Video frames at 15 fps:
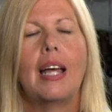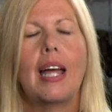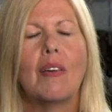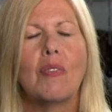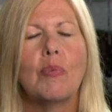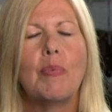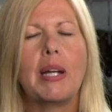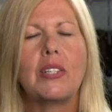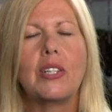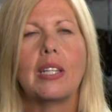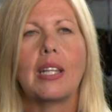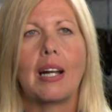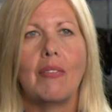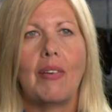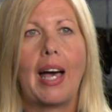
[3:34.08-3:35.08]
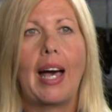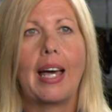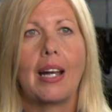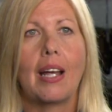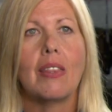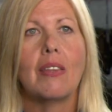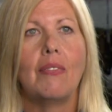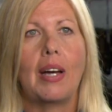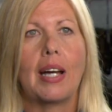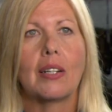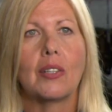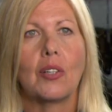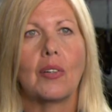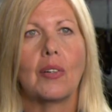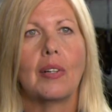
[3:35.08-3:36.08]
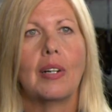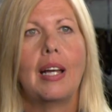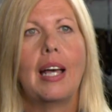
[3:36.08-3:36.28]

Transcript: Every patient that I've had on the Vector